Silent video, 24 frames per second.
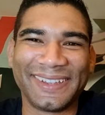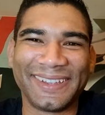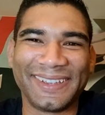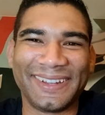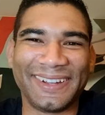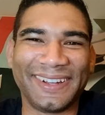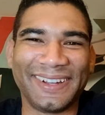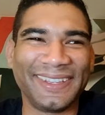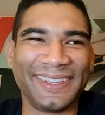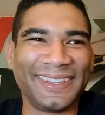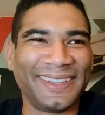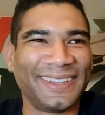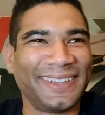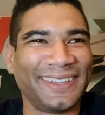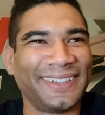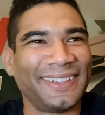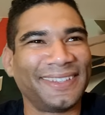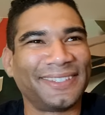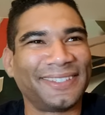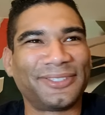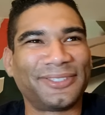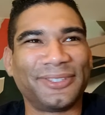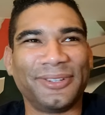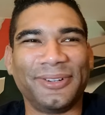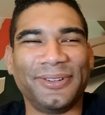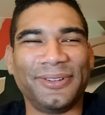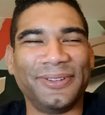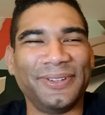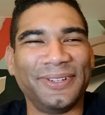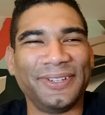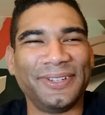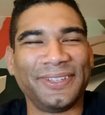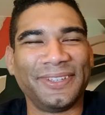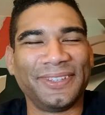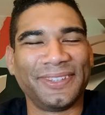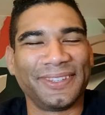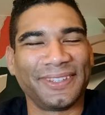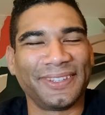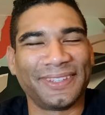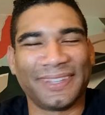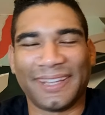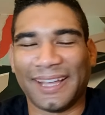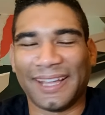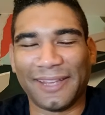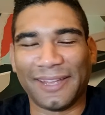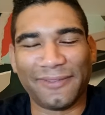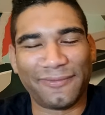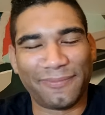Right? So
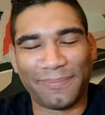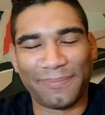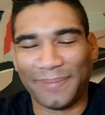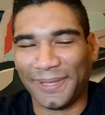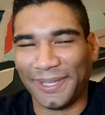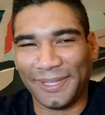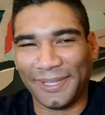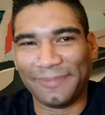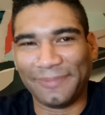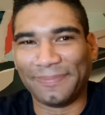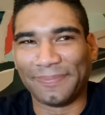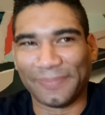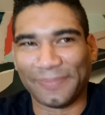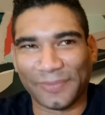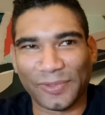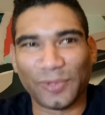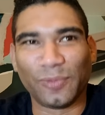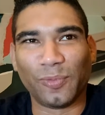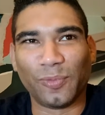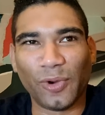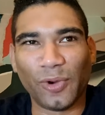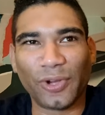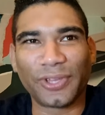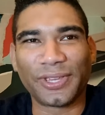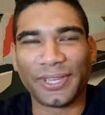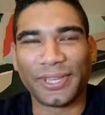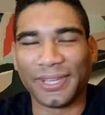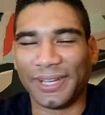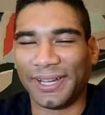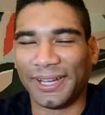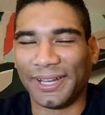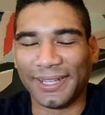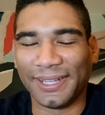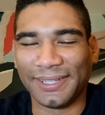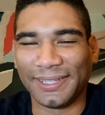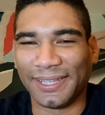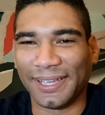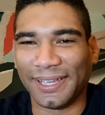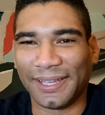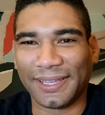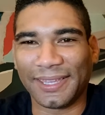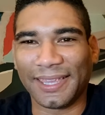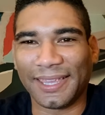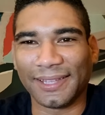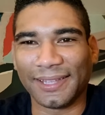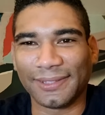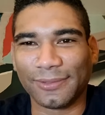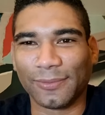I've been working hard, and I
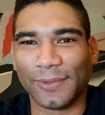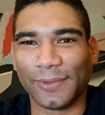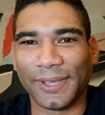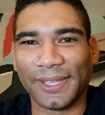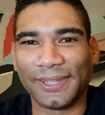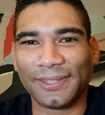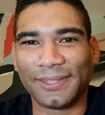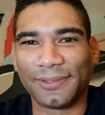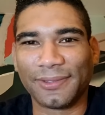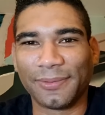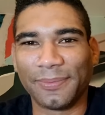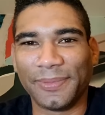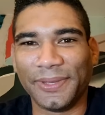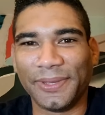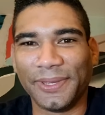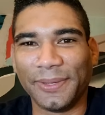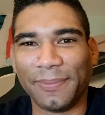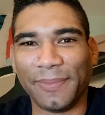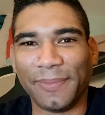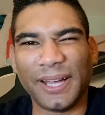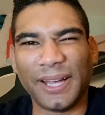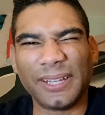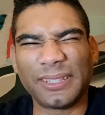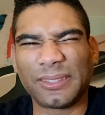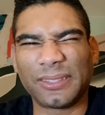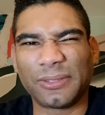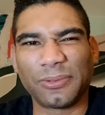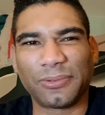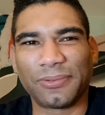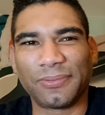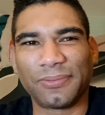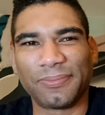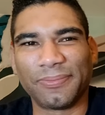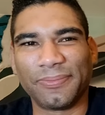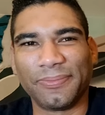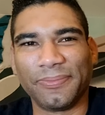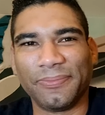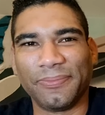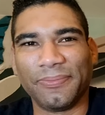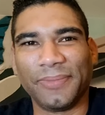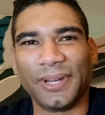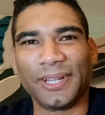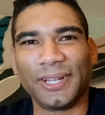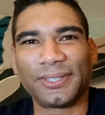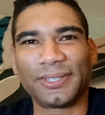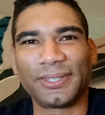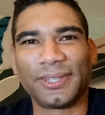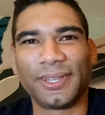can't wait to be
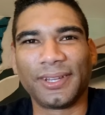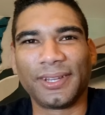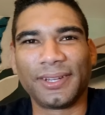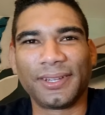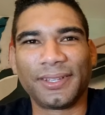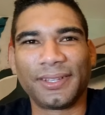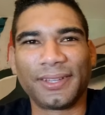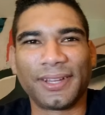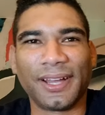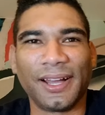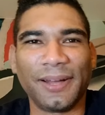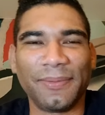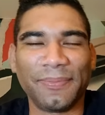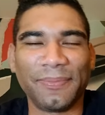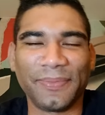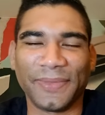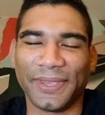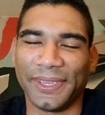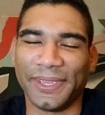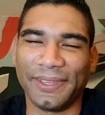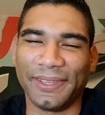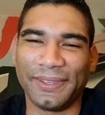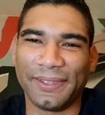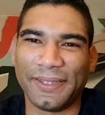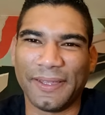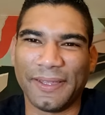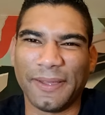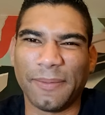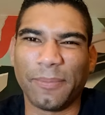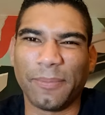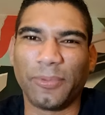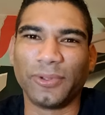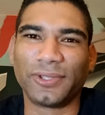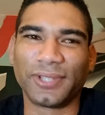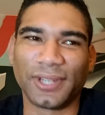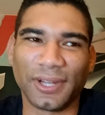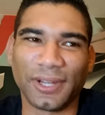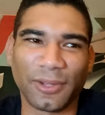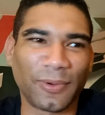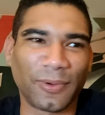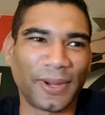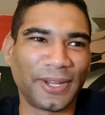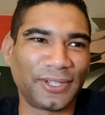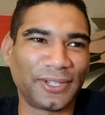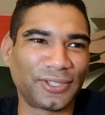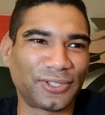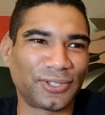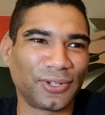March 30 come and put in a
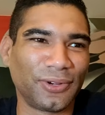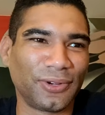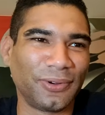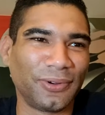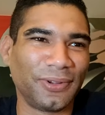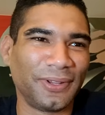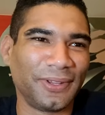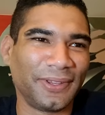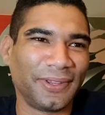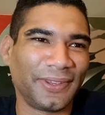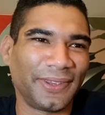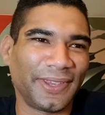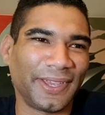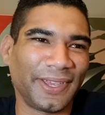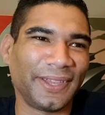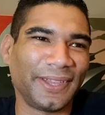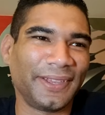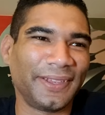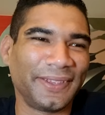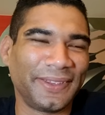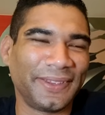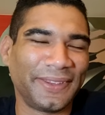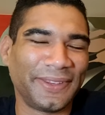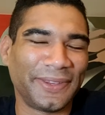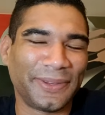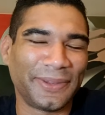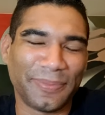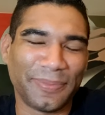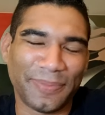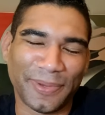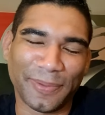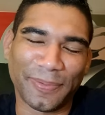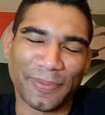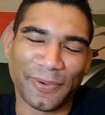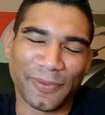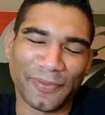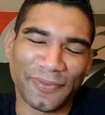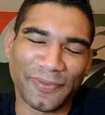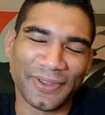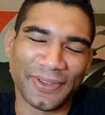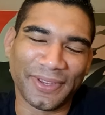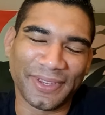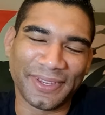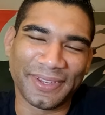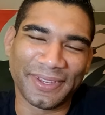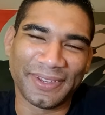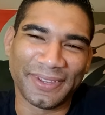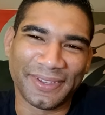great show. And people
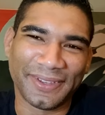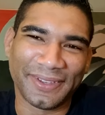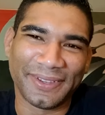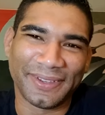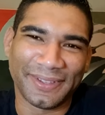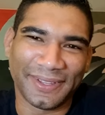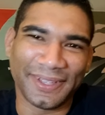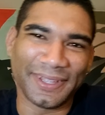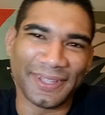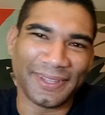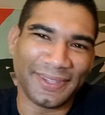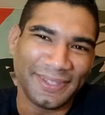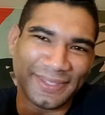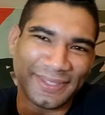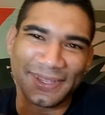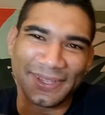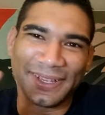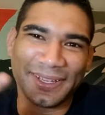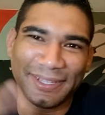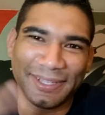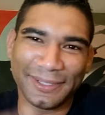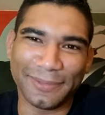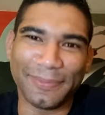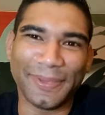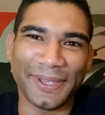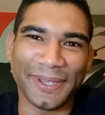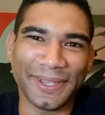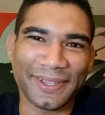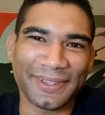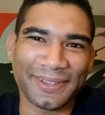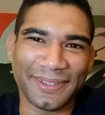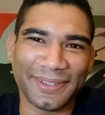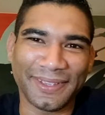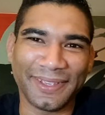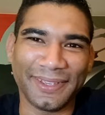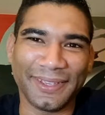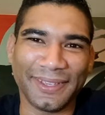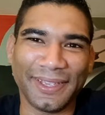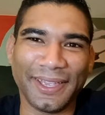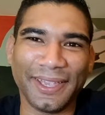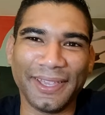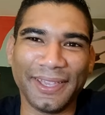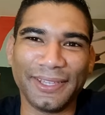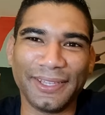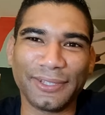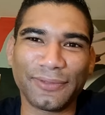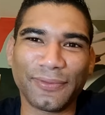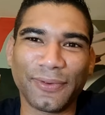thinking, hey, this guy's back. Hey,
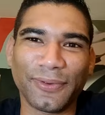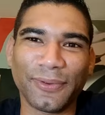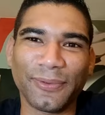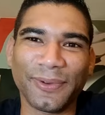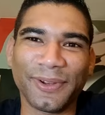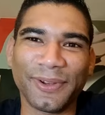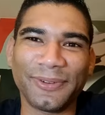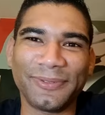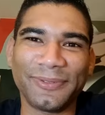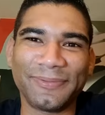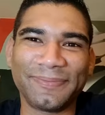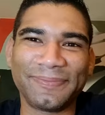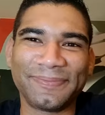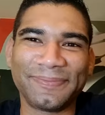he's for real.